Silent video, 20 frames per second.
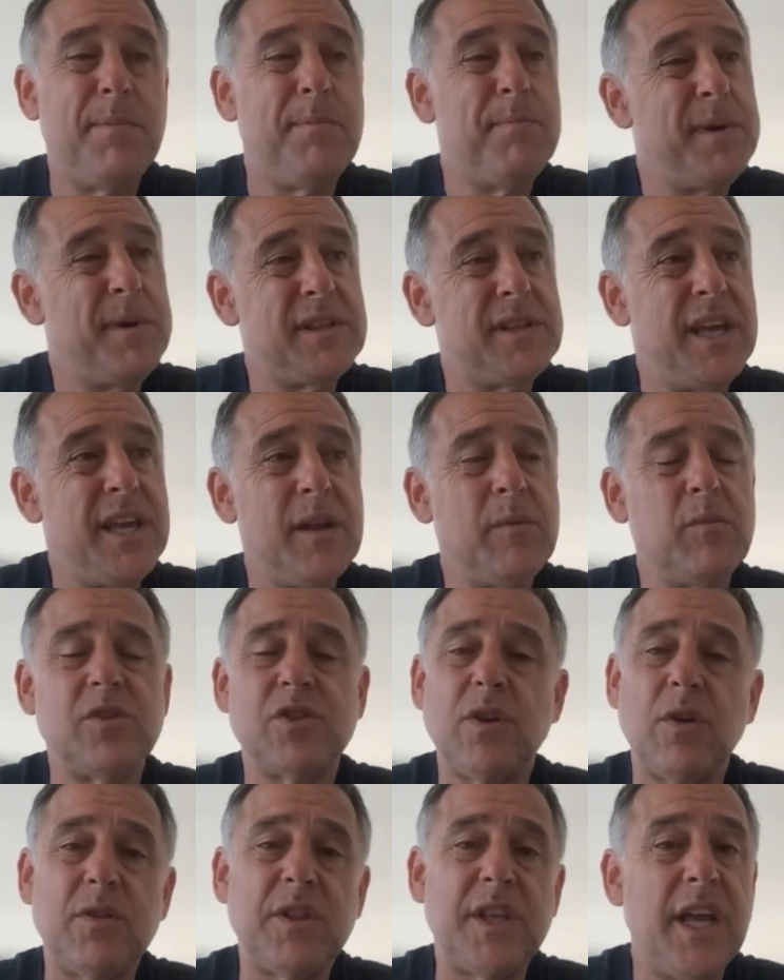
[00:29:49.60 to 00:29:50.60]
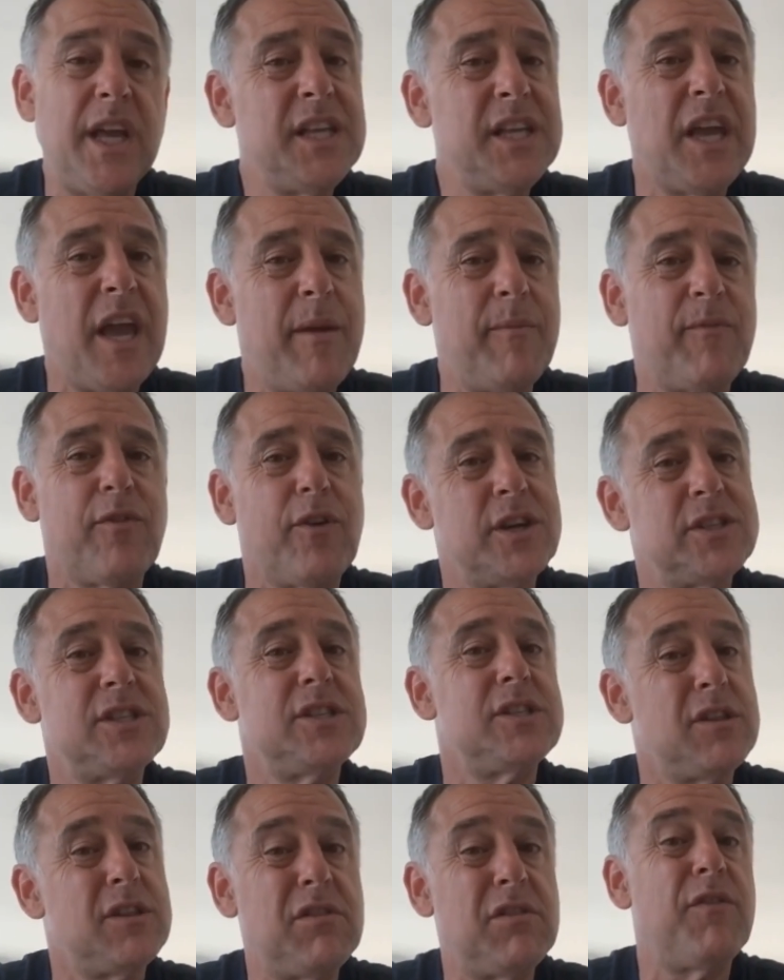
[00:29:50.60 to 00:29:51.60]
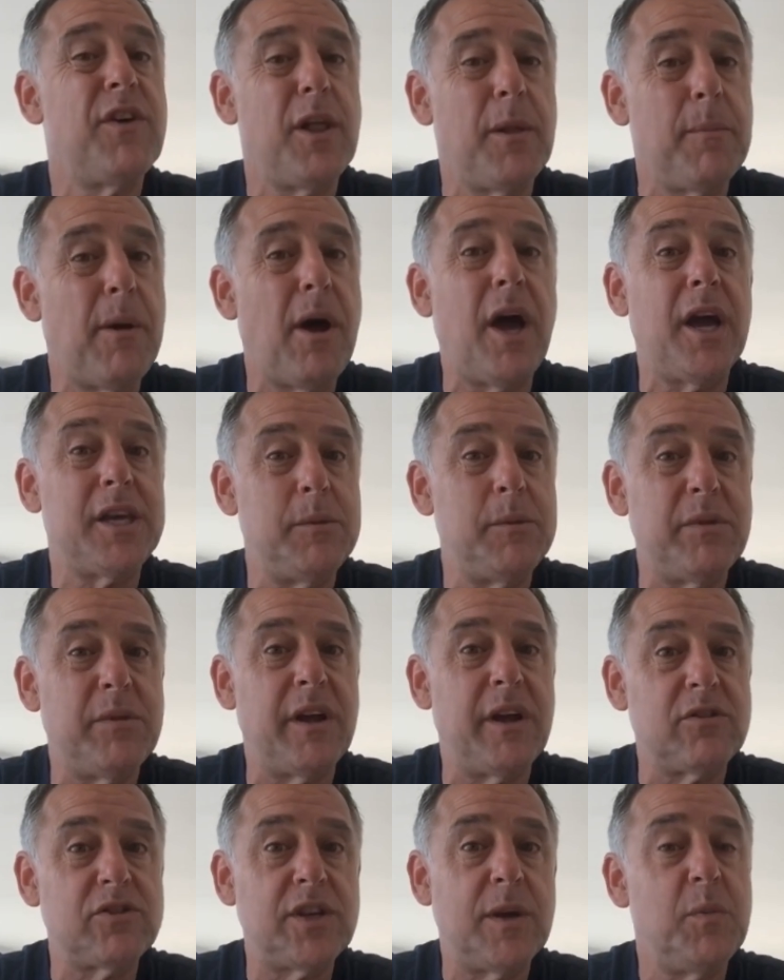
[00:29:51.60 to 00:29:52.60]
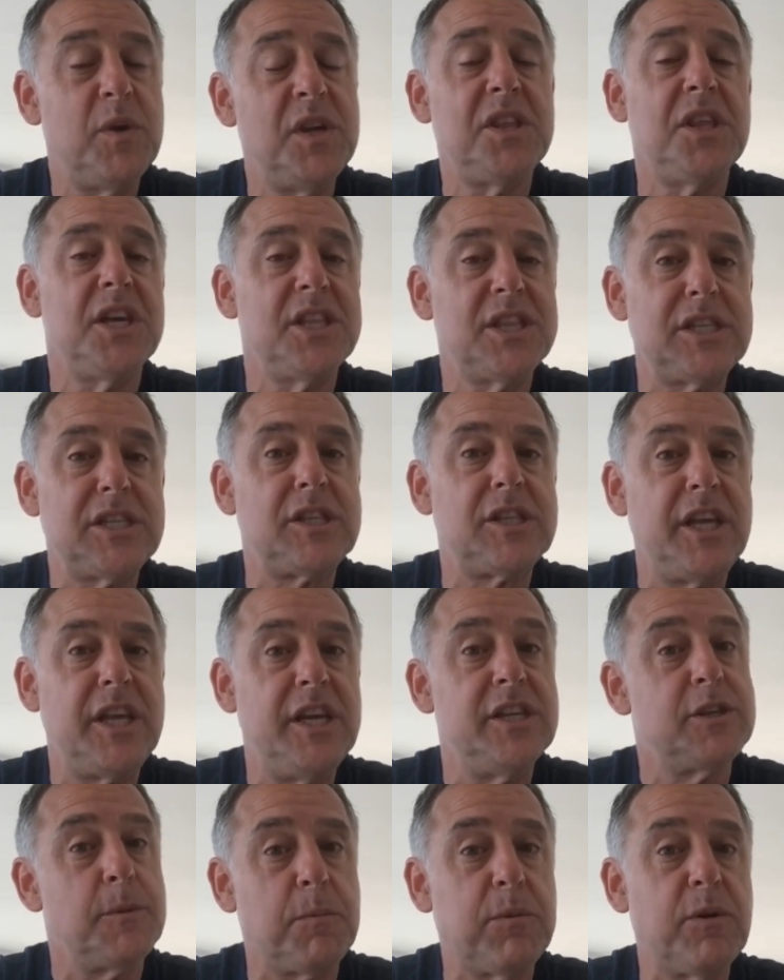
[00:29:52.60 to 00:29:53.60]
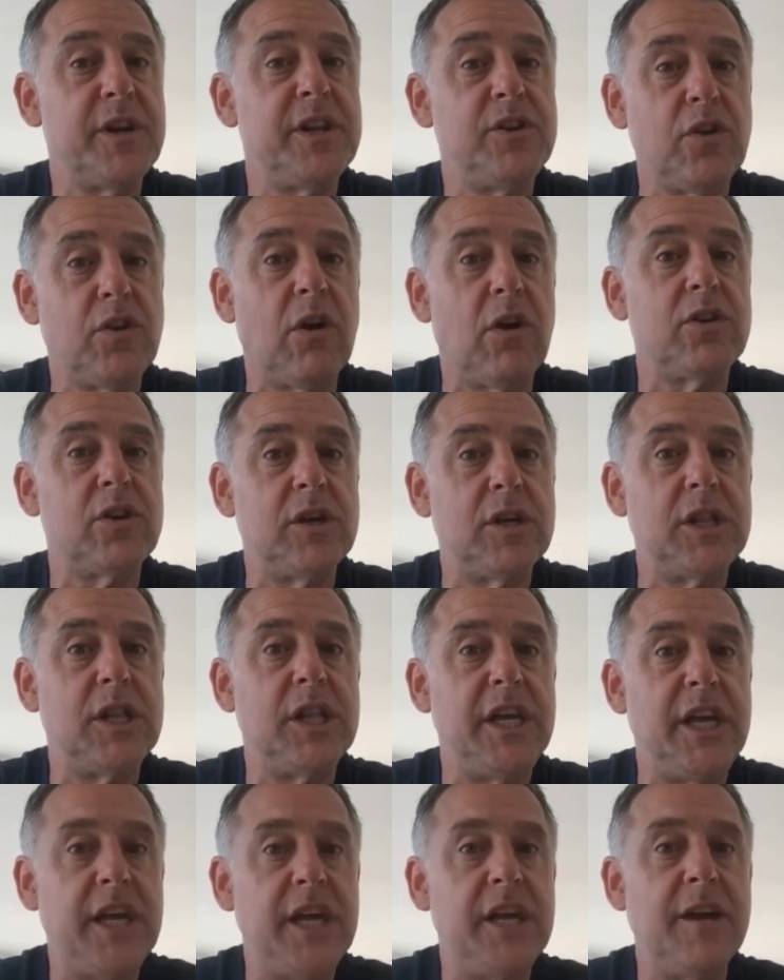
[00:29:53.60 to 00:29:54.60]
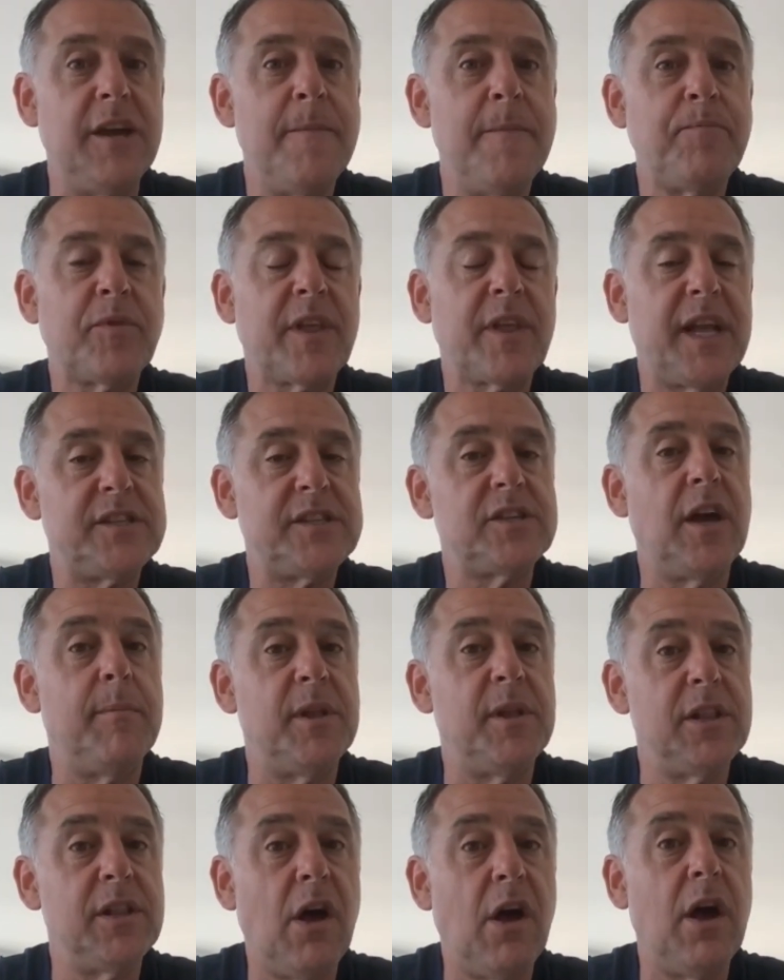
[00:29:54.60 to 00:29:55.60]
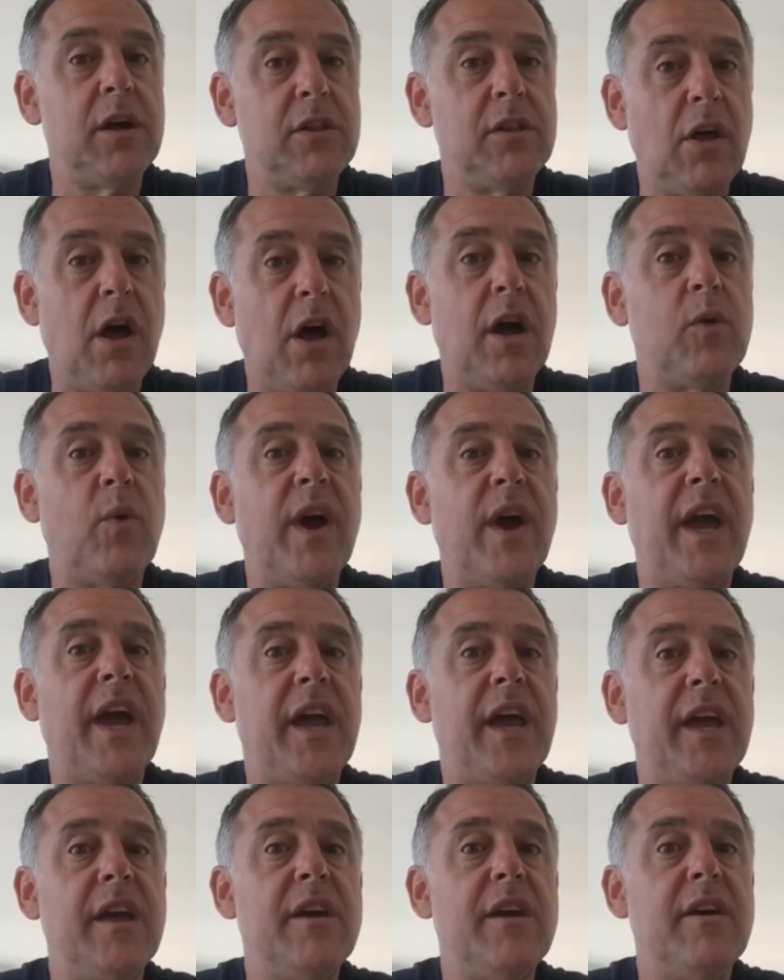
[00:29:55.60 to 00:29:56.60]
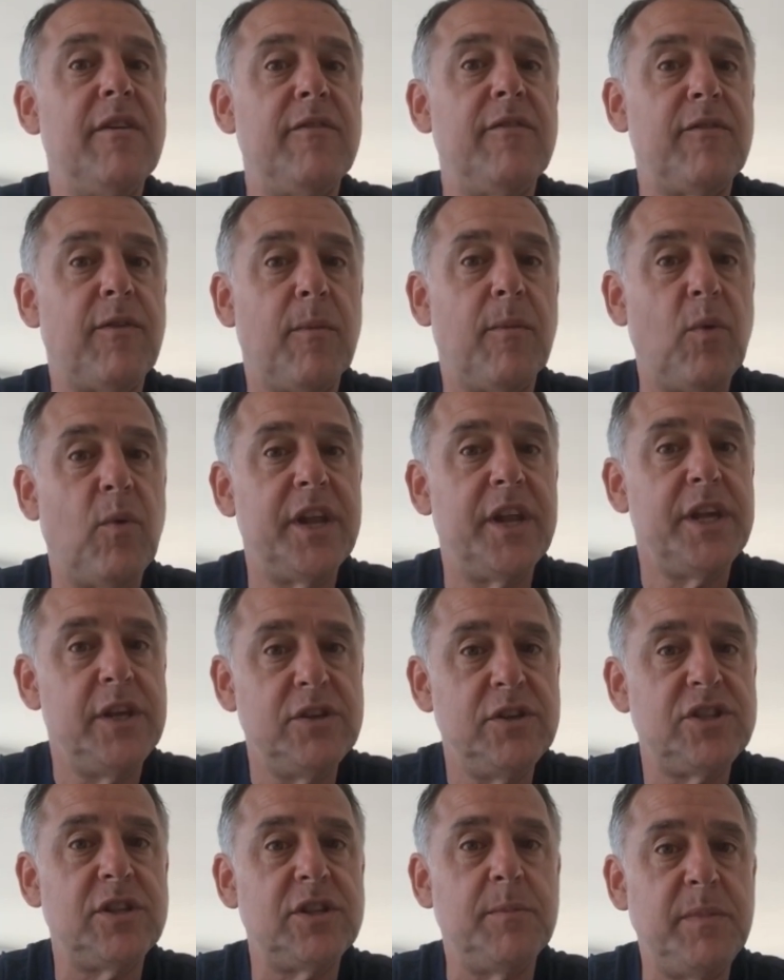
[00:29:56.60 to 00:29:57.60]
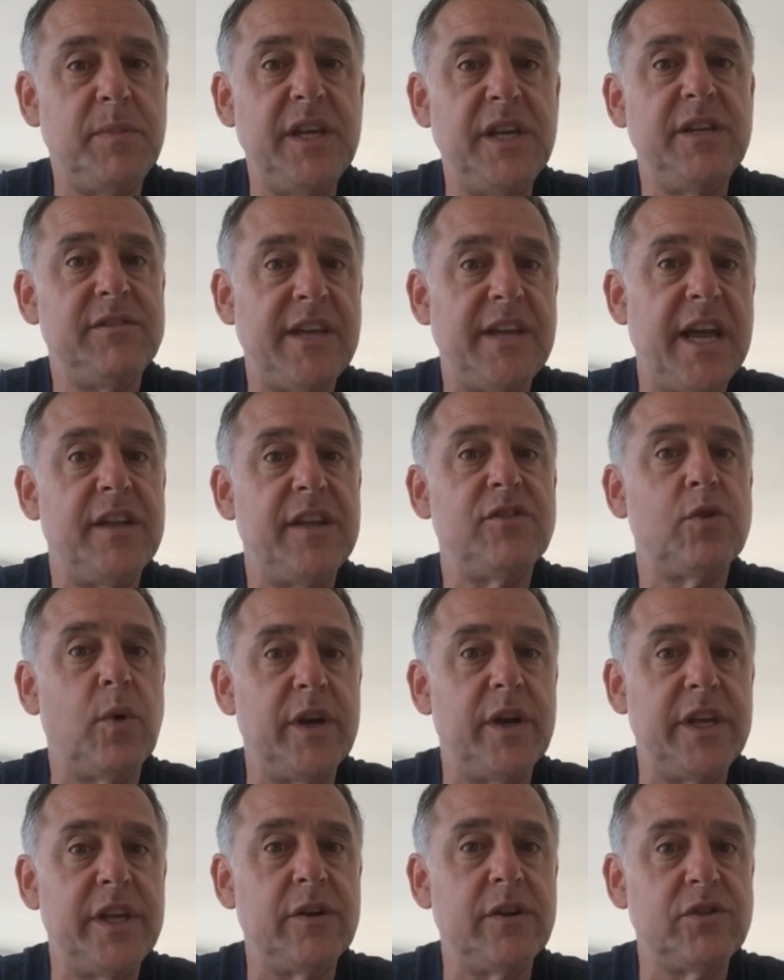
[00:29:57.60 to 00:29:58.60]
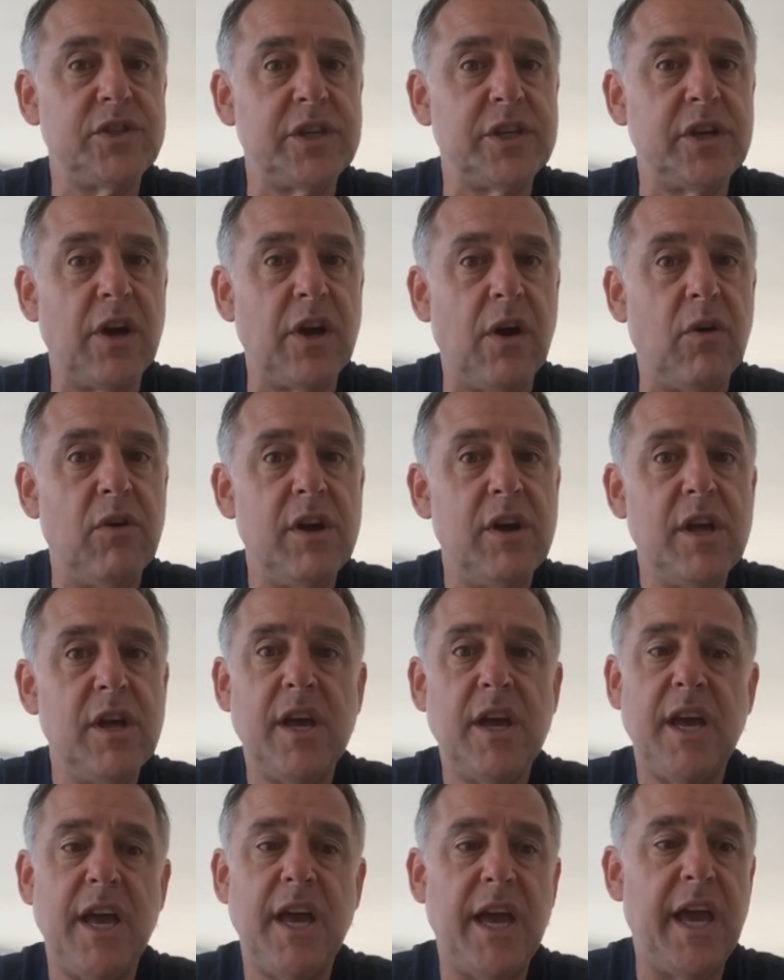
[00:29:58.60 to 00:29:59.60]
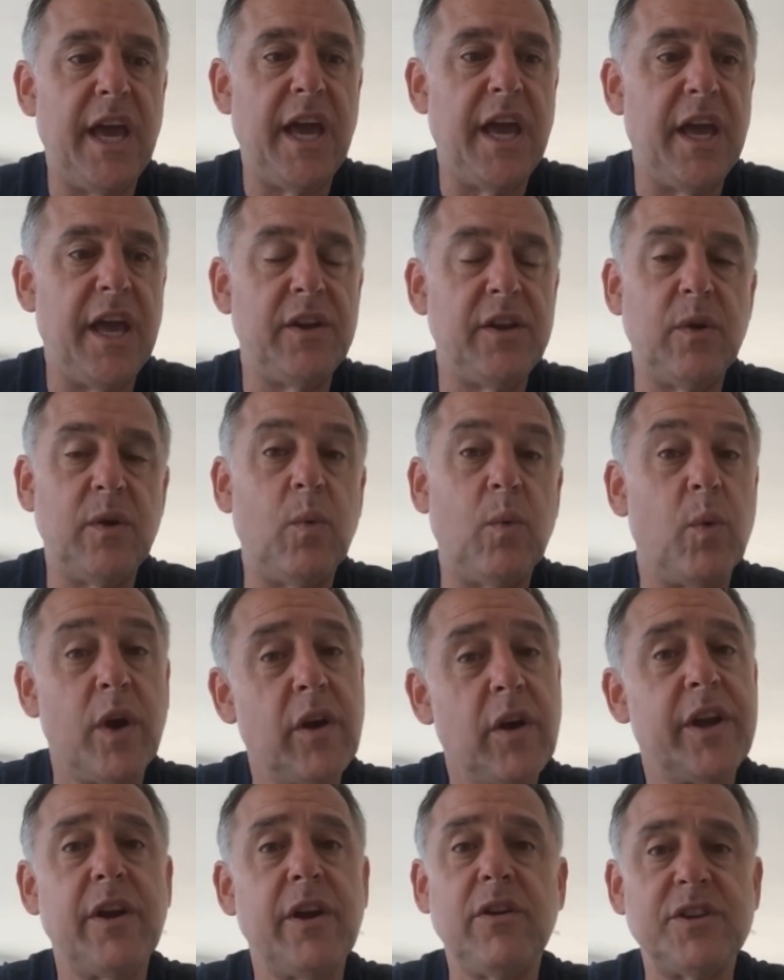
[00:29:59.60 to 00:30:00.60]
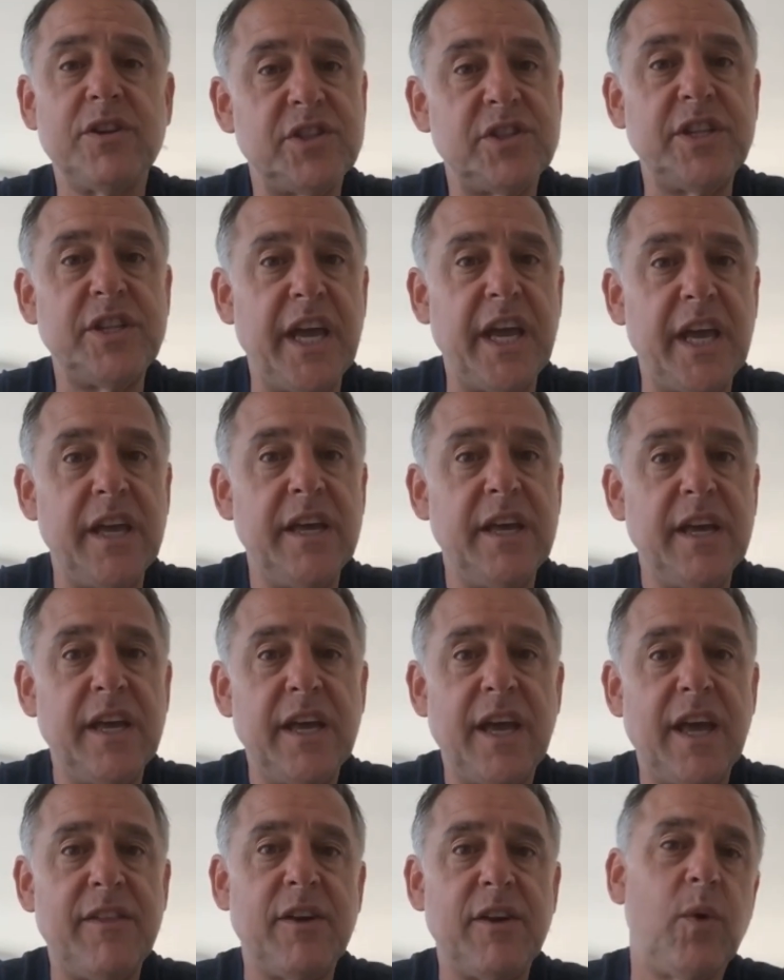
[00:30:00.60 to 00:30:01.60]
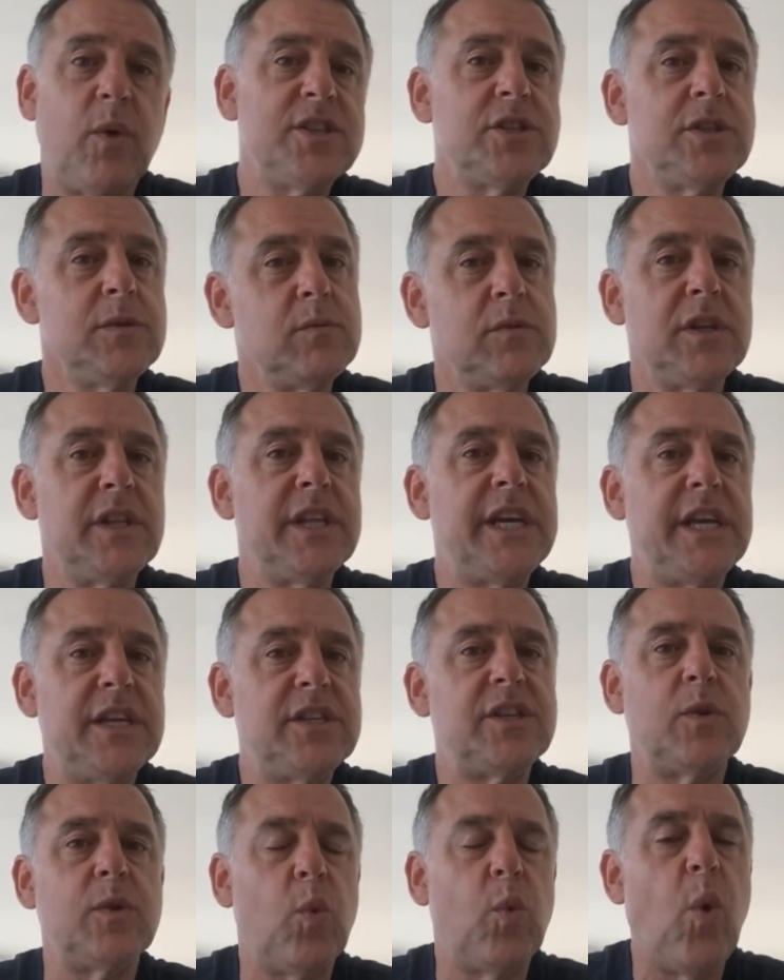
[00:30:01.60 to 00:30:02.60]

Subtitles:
but the end result, the end game for us is to develop hockey players. And we think this league is a pretty darn good league that's come a long, long way from what it used to be 10, 20 years ago. And we're here to stay. And the question really isn't